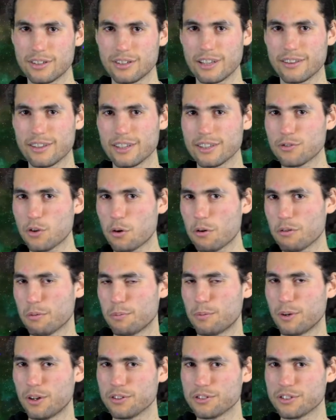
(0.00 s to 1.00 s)
that this form of
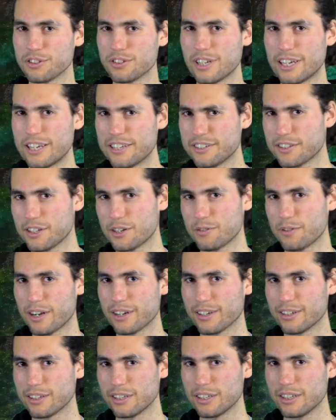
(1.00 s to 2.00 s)
propulsion is
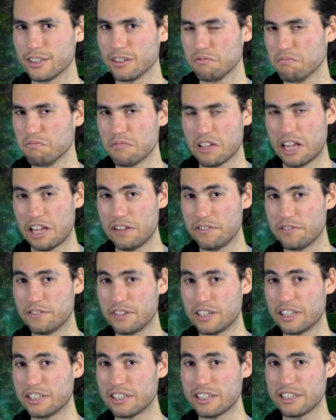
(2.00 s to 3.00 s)
theoretically
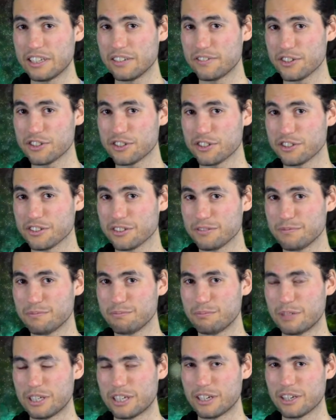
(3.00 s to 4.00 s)
infinitely efficient
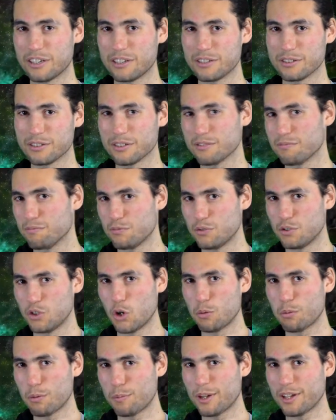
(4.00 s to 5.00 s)
because
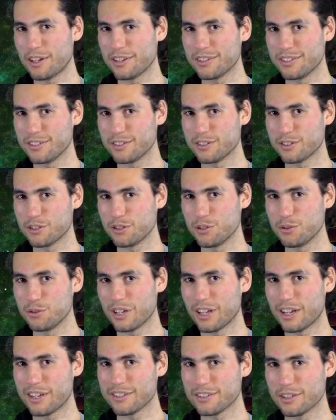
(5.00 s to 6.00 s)
no propellant is
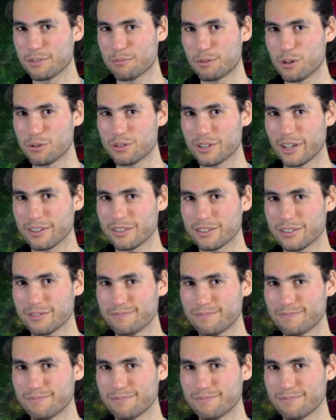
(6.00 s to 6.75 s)
utilized in the process.